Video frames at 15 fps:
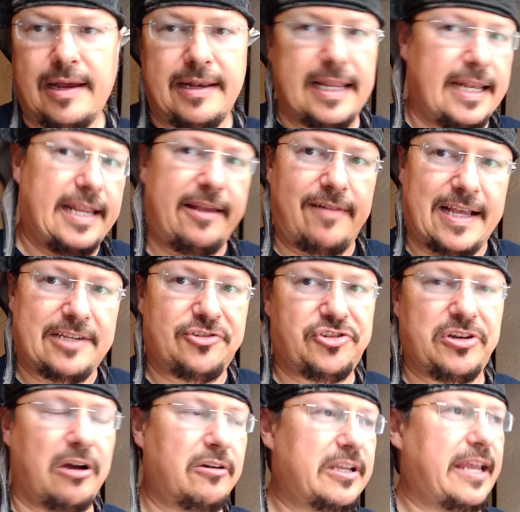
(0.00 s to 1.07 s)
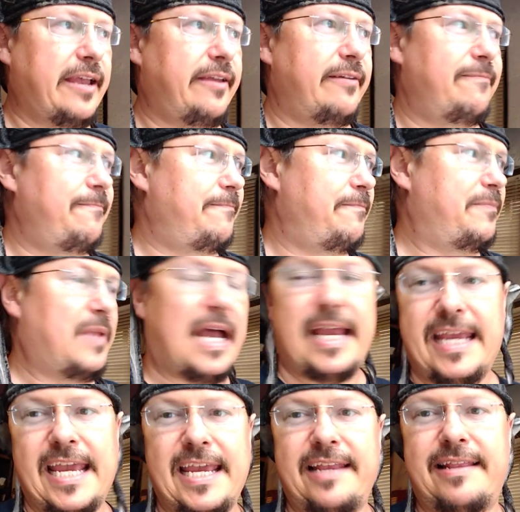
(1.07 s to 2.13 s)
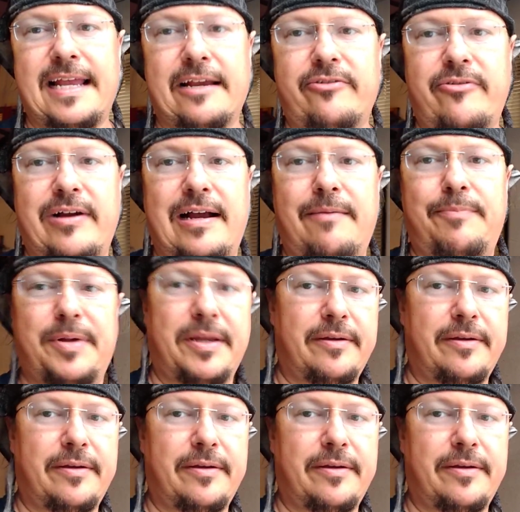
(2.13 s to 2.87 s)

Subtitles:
Then they like junk it. I hate that crap.